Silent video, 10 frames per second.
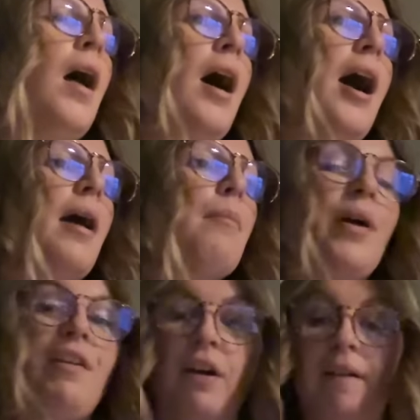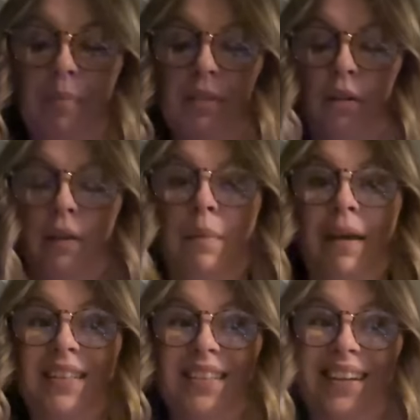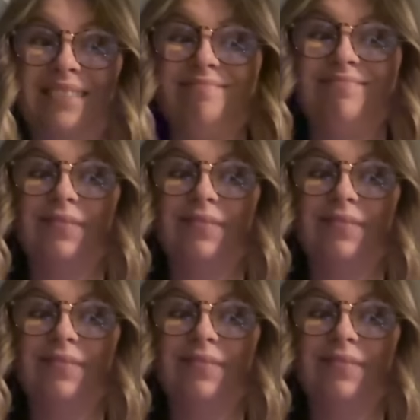But if they're absolutely amazing,